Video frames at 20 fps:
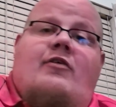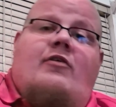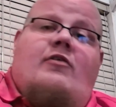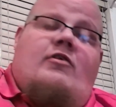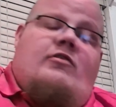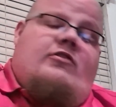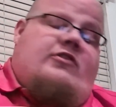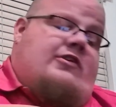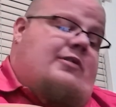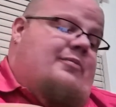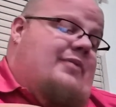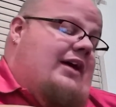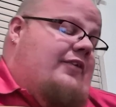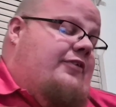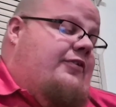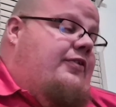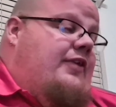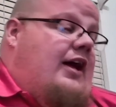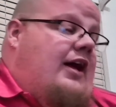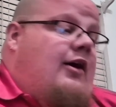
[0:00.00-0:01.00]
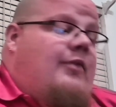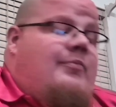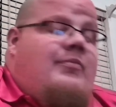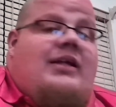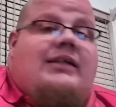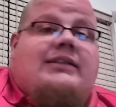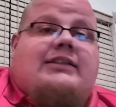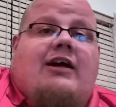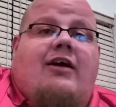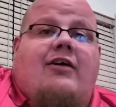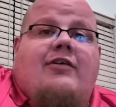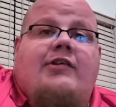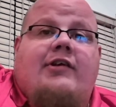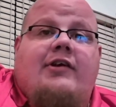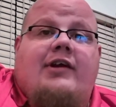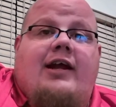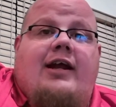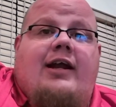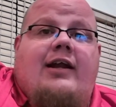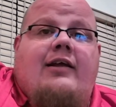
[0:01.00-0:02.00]
So my thumb is
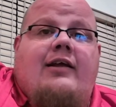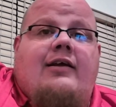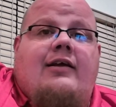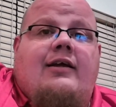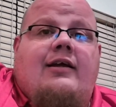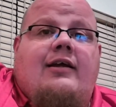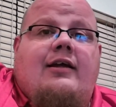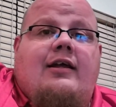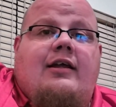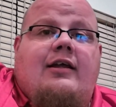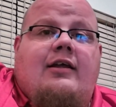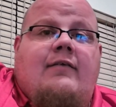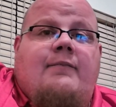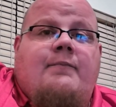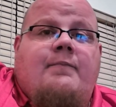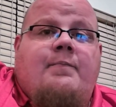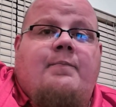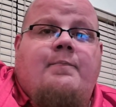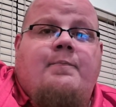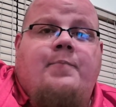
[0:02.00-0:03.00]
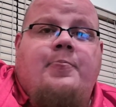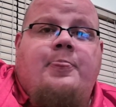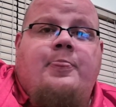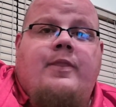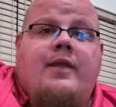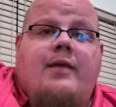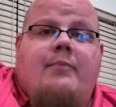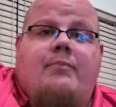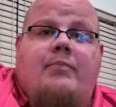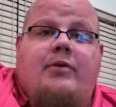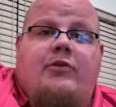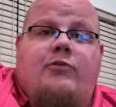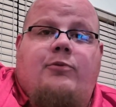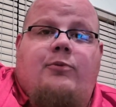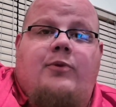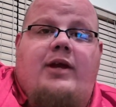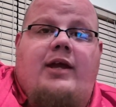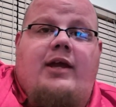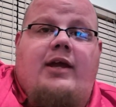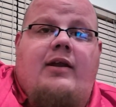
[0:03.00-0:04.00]
alternating
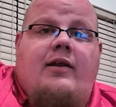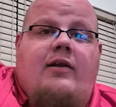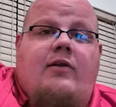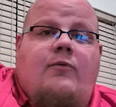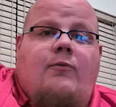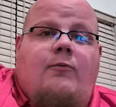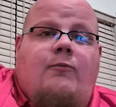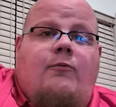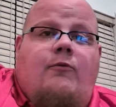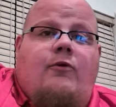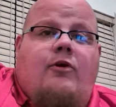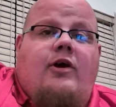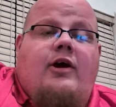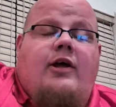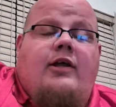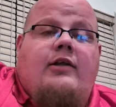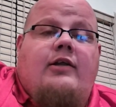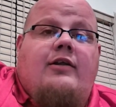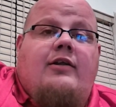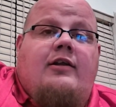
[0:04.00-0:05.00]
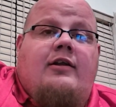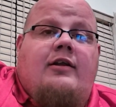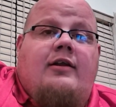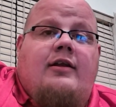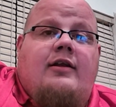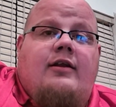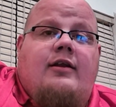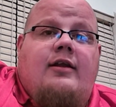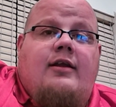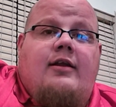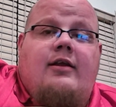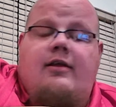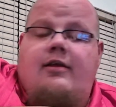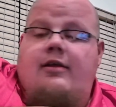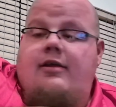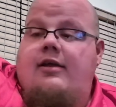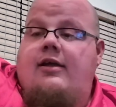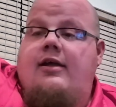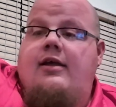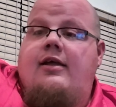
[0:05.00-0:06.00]
between 1,
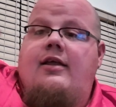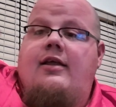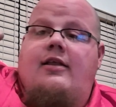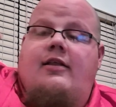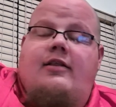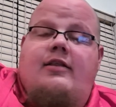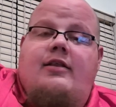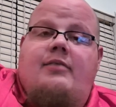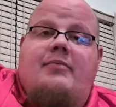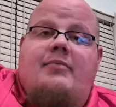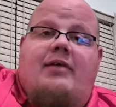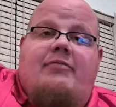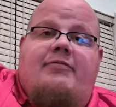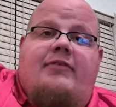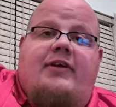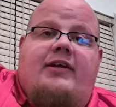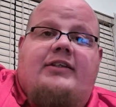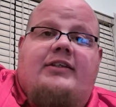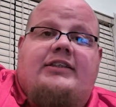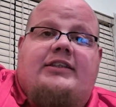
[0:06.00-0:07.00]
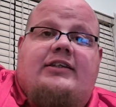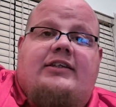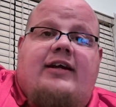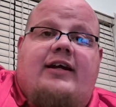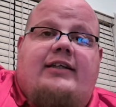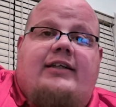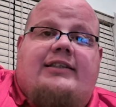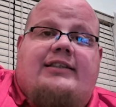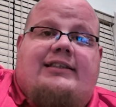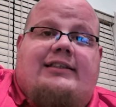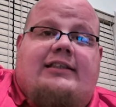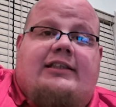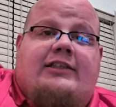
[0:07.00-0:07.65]
then my finger strikes 2,